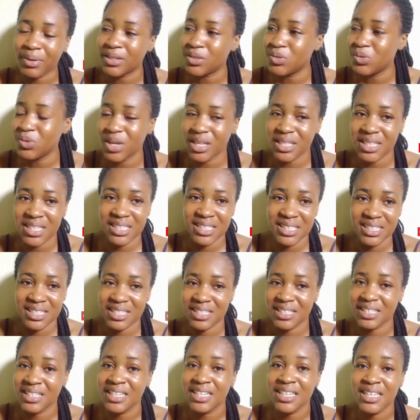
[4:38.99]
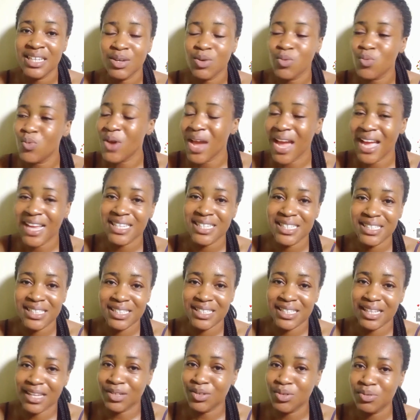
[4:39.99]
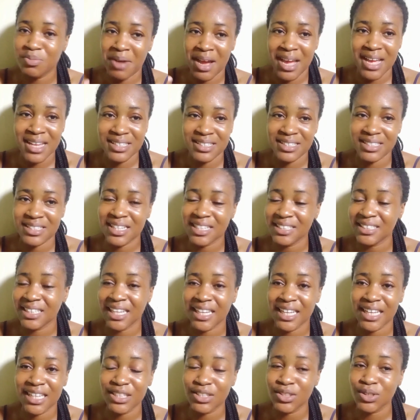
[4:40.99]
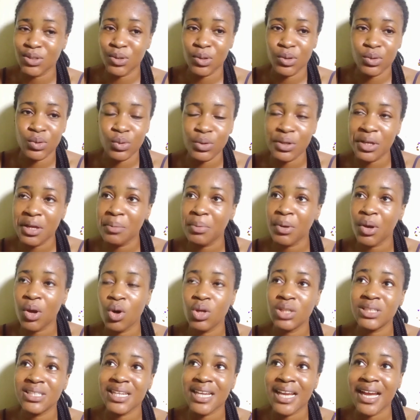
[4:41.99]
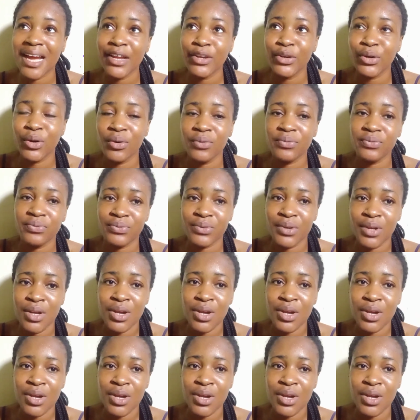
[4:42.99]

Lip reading: I do anything, wear anything, I do my exercise and get it done, okay? Because it kind of